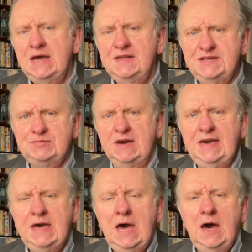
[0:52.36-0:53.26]
This
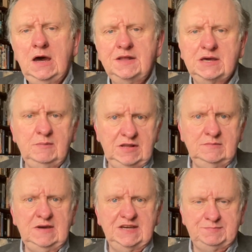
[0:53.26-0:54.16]
week, the company that
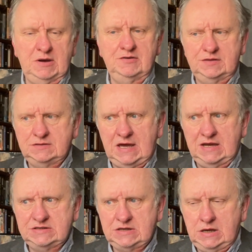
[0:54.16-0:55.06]
makes both
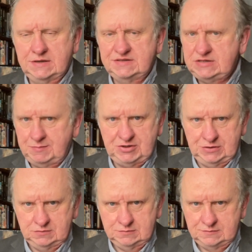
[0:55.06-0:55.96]
that
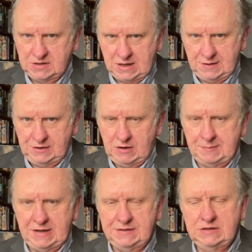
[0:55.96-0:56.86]
exceptional calendar
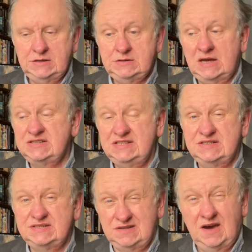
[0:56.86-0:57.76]
app and actually the
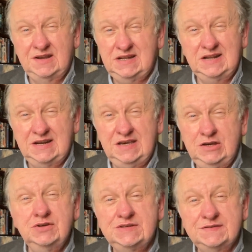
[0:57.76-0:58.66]
startlingly
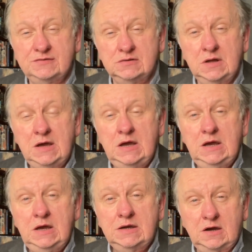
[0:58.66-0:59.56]
useful
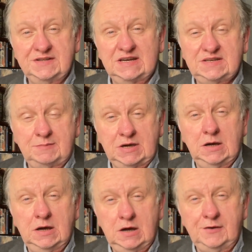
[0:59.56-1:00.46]
contacts app
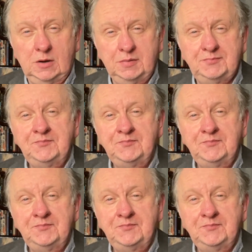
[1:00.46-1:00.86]
Cardhop,